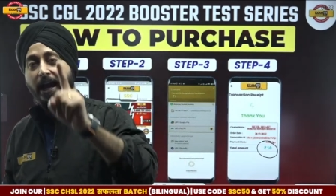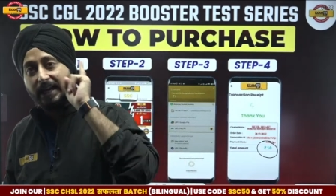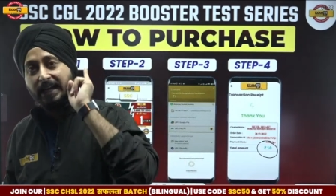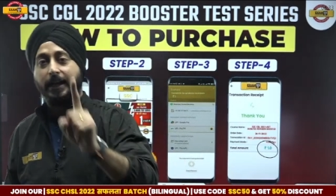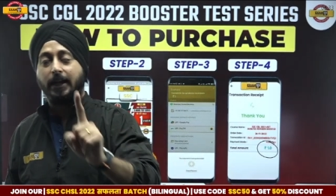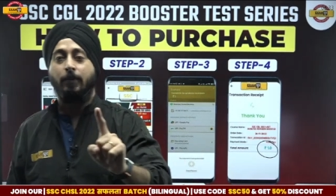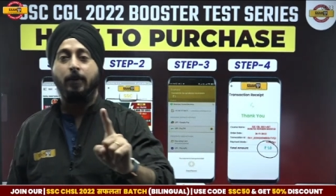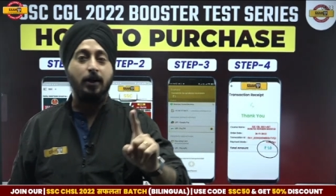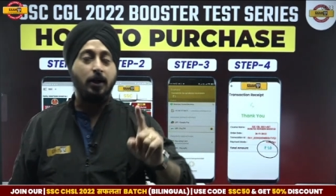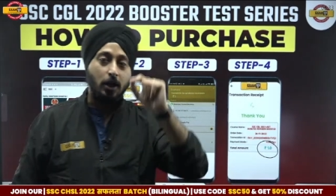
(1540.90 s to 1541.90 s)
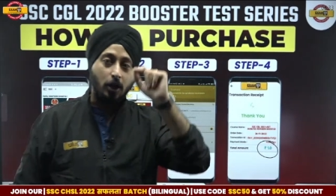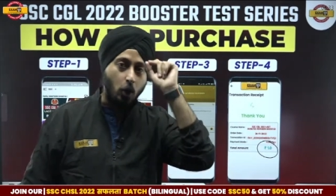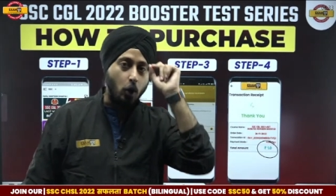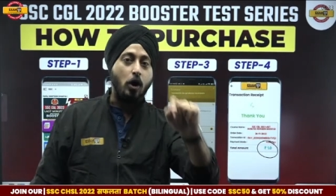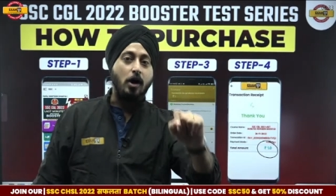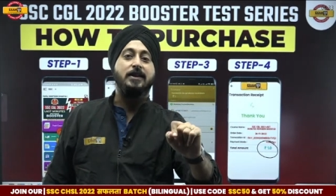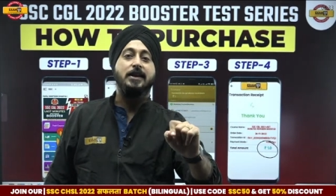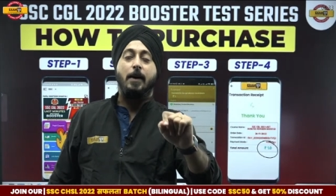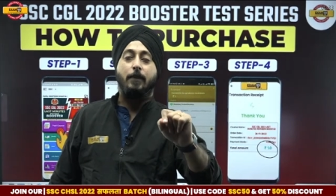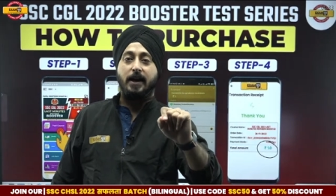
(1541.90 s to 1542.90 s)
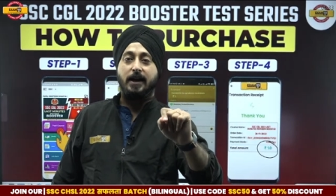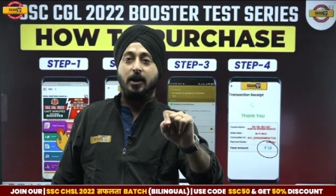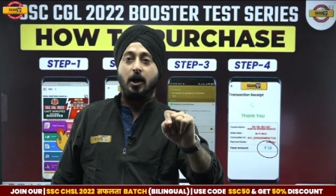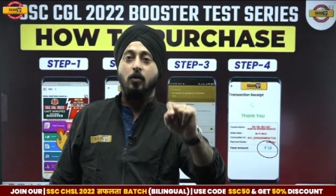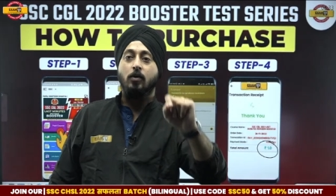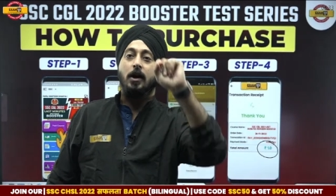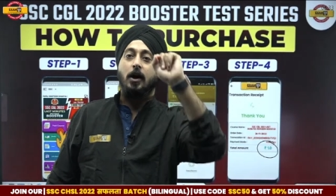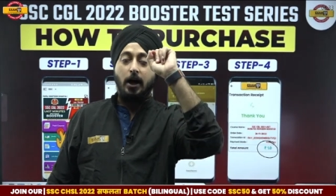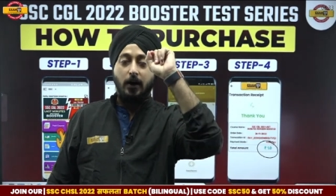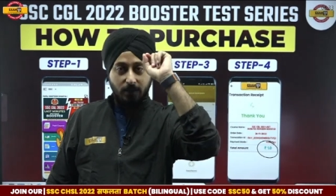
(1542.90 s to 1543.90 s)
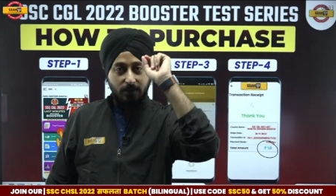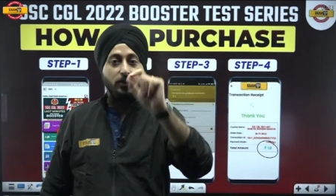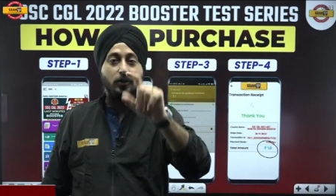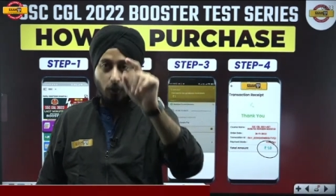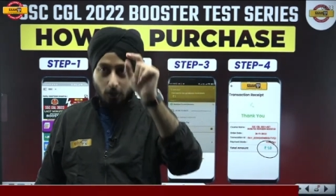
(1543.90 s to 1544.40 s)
highly recommend go on the app right now after the